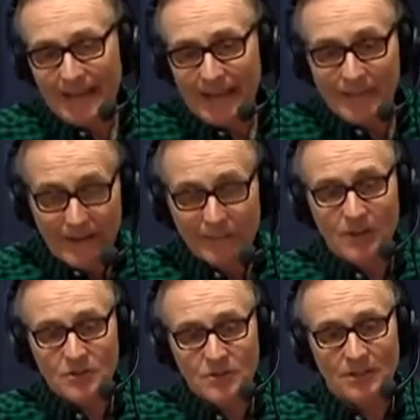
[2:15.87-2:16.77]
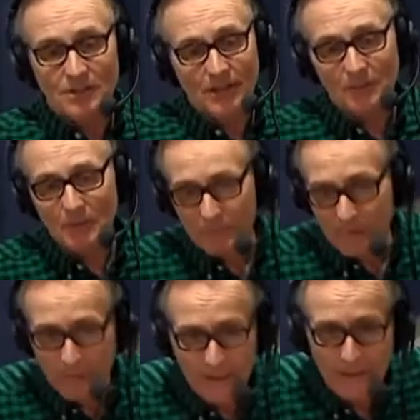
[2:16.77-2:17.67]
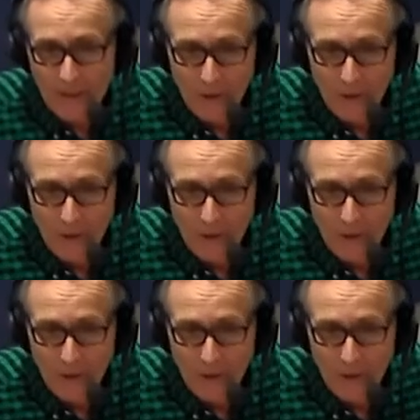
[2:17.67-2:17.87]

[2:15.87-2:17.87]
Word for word: And then I'm also going to talk about a big one.